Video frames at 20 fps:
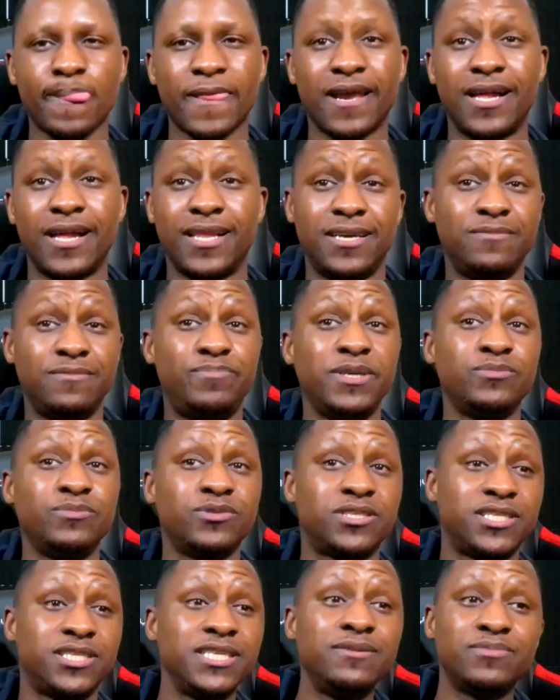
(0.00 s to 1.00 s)
A lot of people
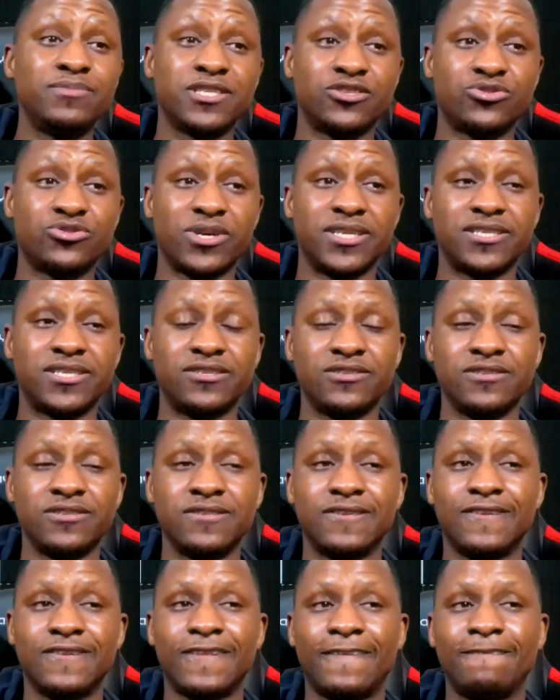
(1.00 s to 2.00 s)
seem to trust
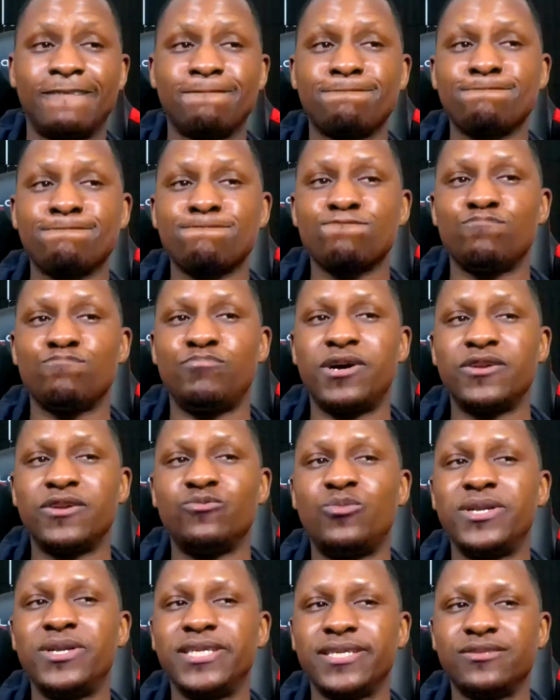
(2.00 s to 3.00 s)
her, but
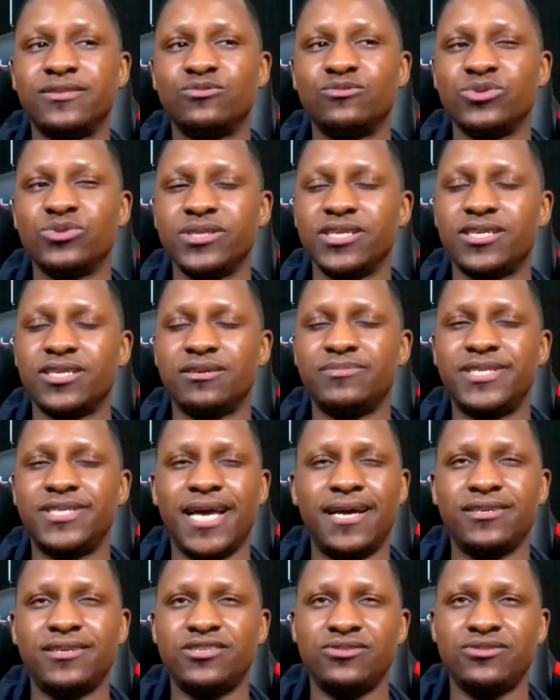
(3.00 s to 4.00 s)
when it really comes
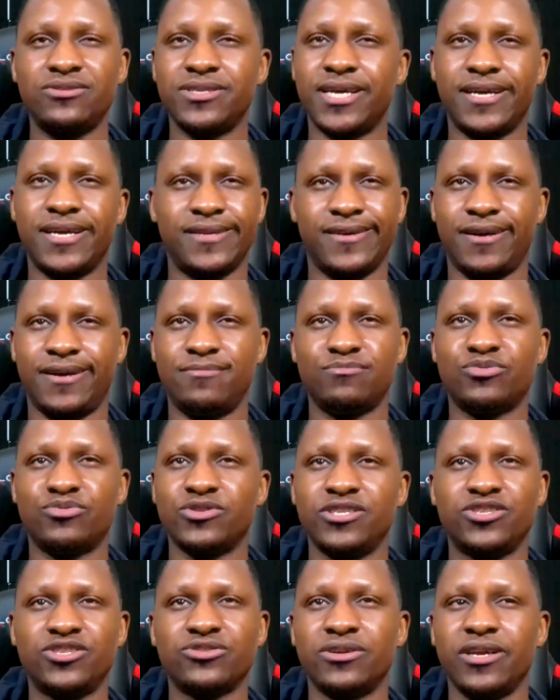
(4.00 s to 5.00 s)
down to it, I'm pretty
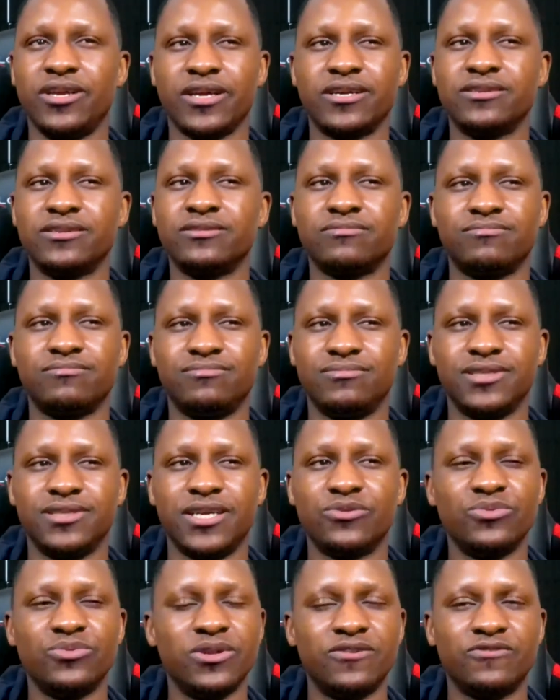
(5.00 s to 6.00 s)
sure they're going to get
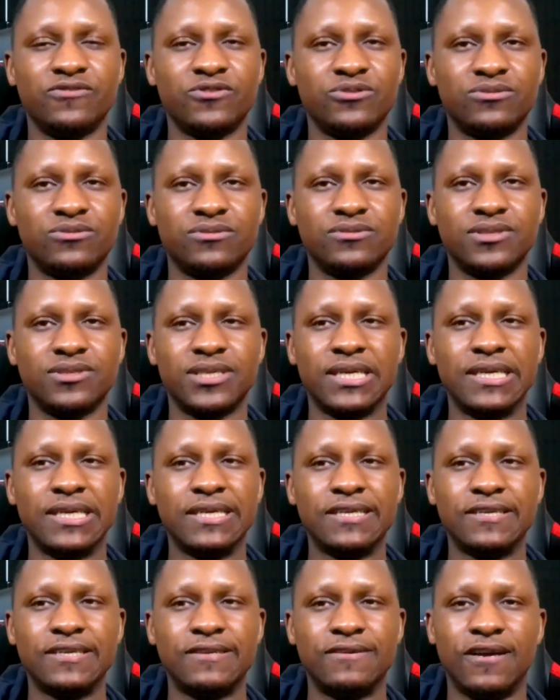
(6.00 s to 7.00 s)
rid of her
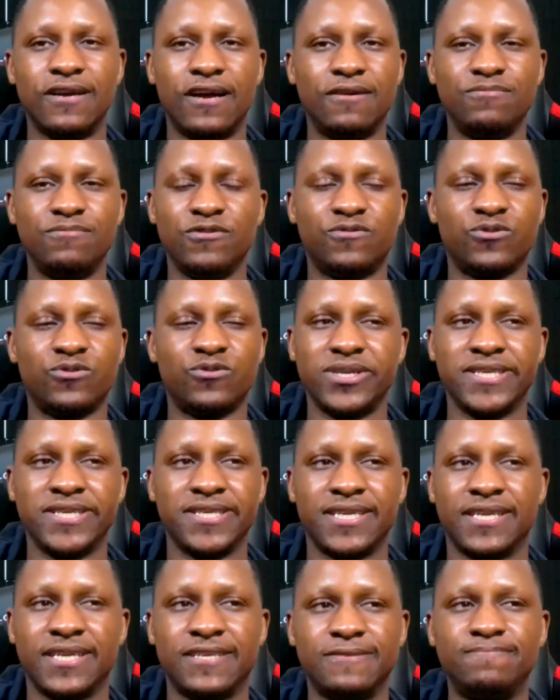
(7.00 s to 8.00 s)
before
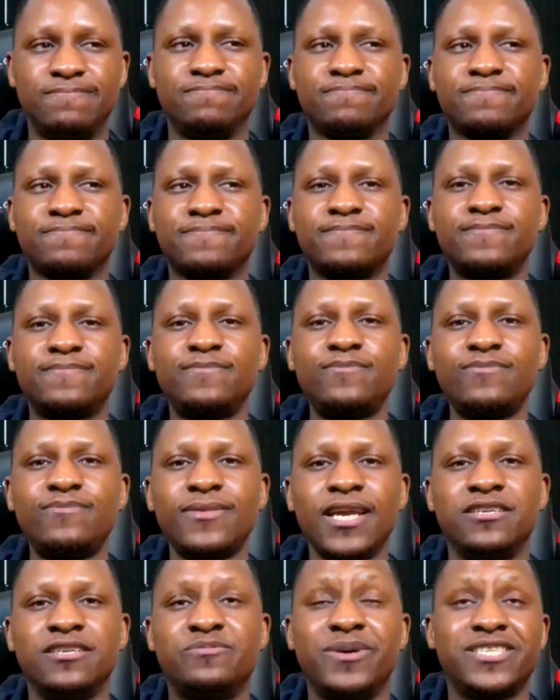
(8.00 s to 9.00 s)
anything.
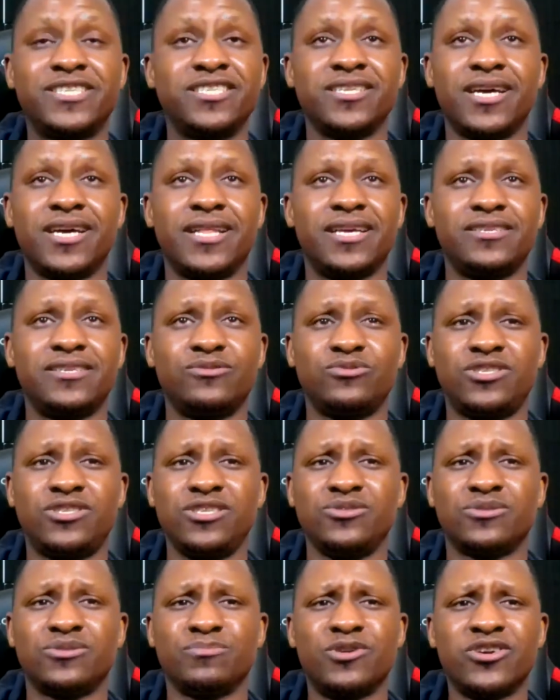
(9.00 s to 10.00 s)
Especially now that
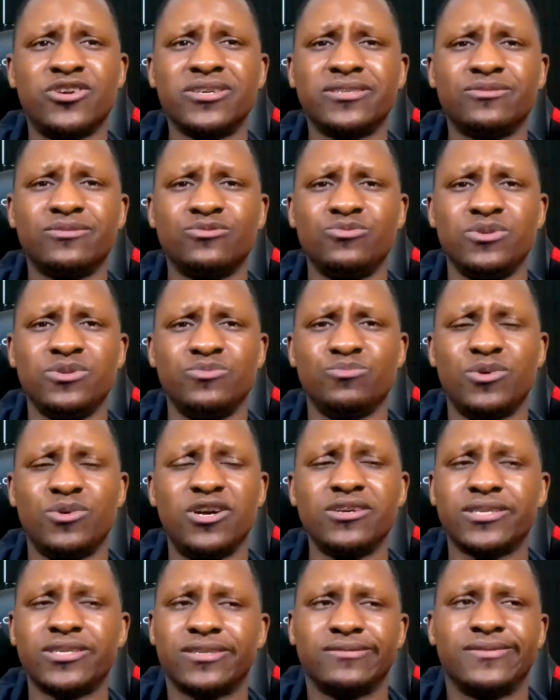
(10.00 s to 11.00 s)
she's with
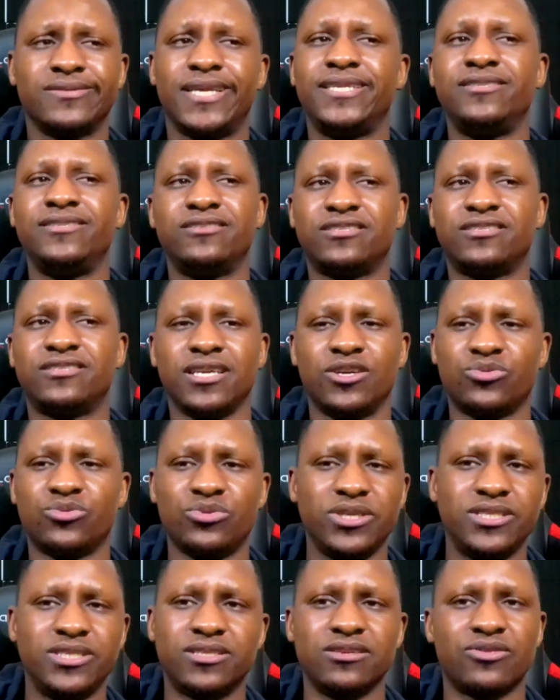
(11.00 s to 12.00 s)
Mark, that just
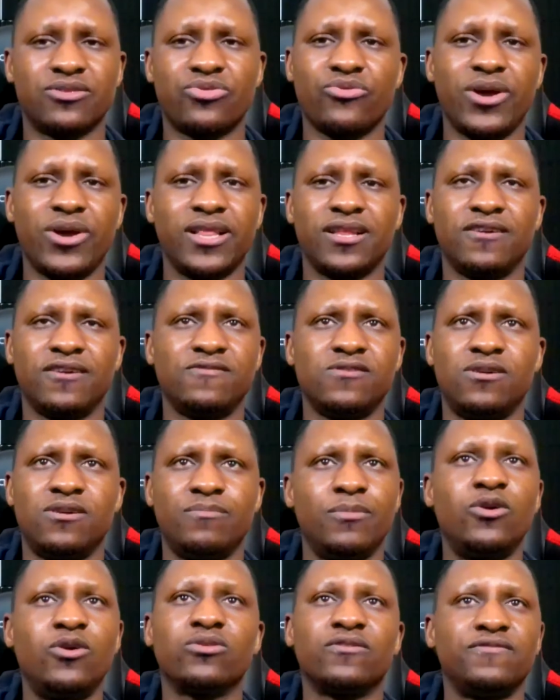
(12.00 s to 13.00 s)
increased the threat level on
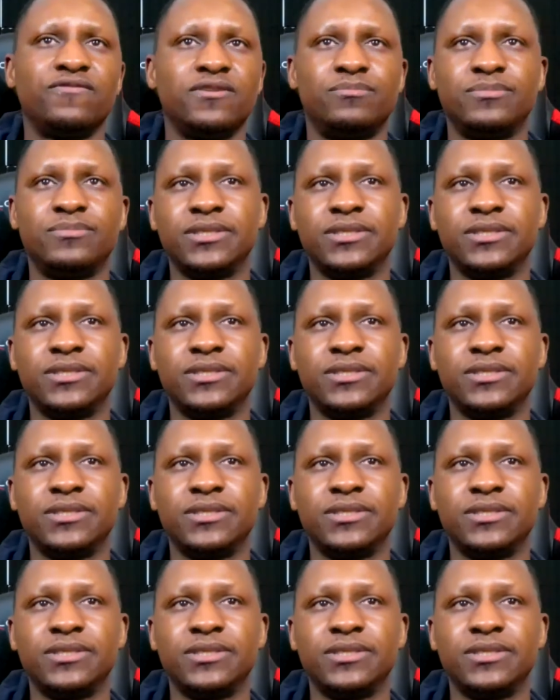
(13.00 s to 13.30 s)
both of them.